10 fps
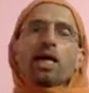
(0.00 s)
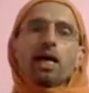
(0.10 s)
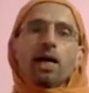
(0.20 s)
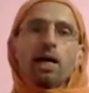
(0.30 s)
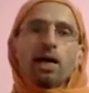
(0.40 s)

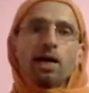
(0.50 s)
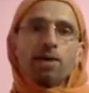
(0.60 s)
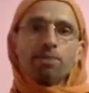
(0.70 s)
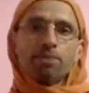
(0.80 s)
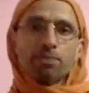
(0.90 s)
Uh,
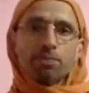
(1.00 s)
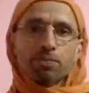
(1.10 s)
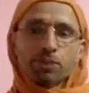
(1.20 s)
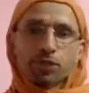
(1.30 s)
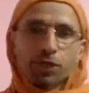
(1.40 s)

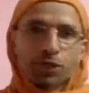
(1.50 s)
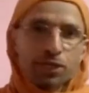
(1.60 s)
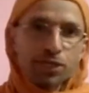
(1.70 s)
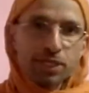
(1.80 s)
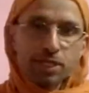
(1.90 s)
so
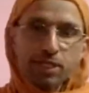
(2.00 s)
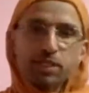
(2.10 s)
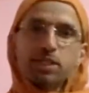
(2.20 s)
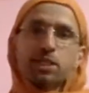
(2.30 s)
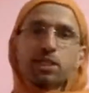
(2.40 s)
this is the
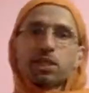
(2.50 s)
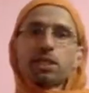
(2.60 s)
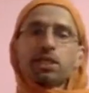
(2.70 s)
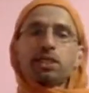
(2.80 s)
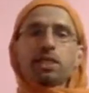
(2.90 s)
third
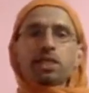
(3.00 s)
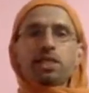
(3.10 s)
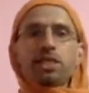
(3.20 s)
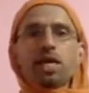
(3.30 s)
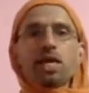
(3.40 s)

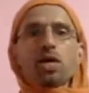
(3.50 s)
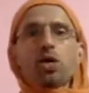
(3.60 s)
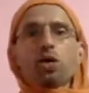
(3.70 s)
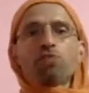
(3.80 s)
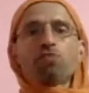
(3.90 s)
day of
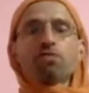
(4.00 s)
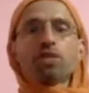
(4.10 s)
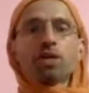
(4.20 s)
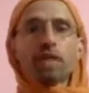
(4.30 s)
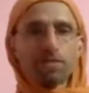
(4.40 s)

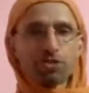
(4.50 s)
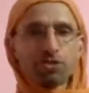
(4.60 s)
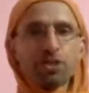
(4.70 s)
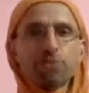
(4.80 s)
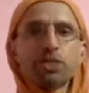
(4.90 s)
live stream
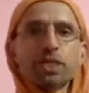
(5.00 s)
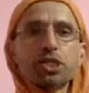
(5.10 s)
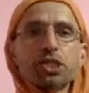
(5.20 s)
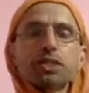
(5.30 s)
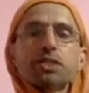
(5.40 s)

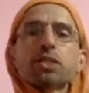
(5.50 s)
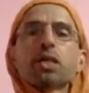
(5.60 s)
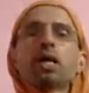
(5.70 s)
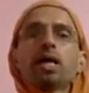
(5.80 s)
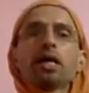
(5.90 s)
sessions
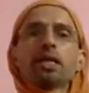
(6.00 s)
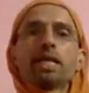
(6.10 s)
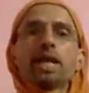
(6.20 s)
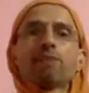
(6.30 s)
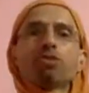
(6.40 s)
that
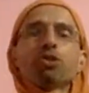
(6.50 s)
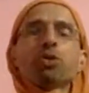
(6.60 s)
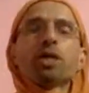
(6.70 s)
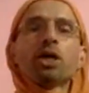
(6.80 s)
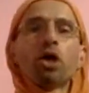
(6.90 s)
I'm doing
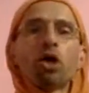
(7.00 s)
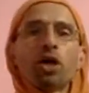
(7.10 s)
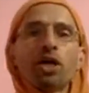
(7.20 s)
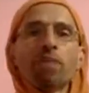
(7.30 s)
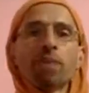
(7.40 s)
on
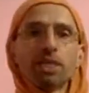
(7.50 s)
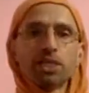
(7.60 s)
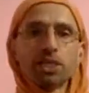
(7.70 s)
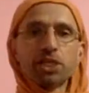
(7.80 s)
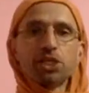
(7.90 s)

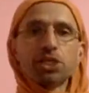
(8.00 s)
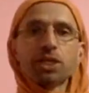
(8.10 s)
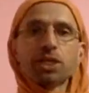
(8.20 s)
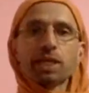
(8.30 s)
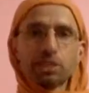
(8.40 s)
meditation
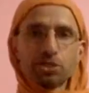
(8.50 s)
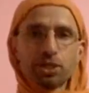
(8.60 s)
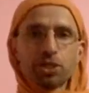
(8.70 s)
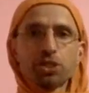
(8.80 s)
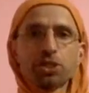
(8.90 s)

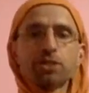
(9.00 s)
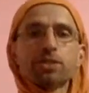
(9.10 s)
instructions.